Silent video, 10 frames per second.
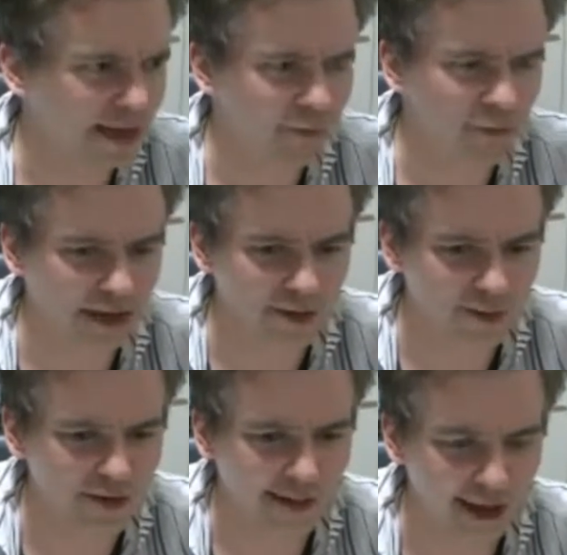Does that
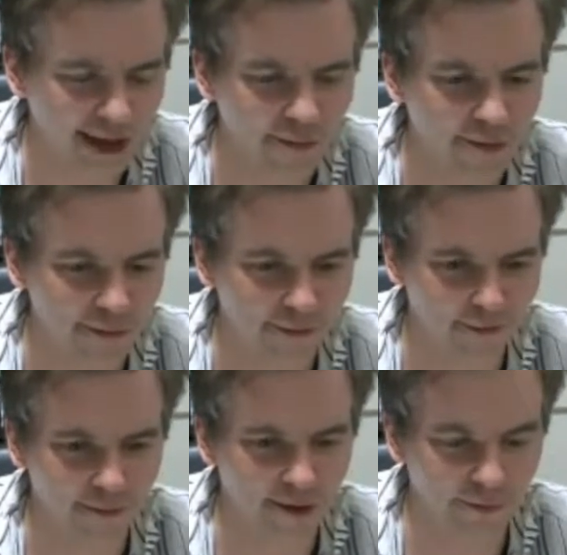forgive his life of
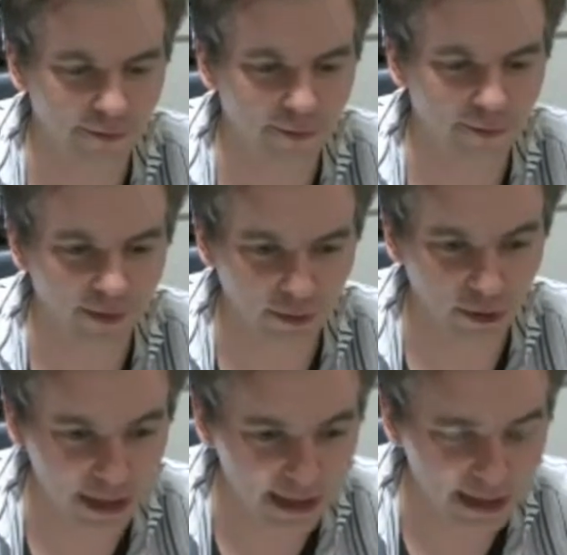you know,
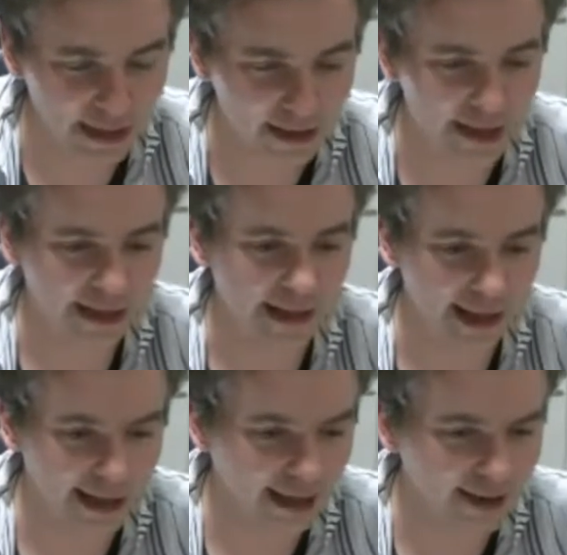cheating and
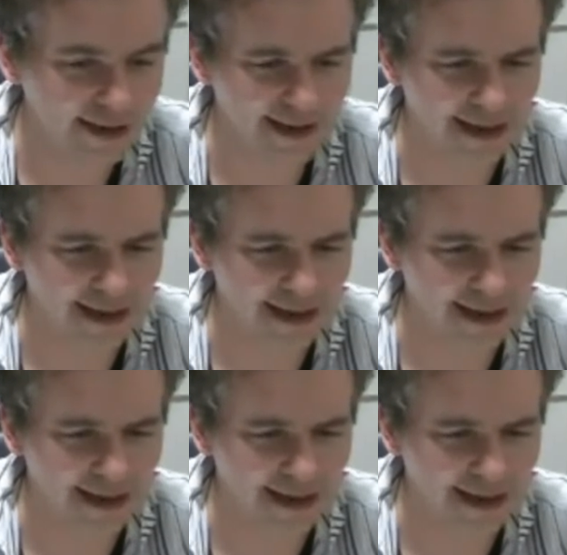lying?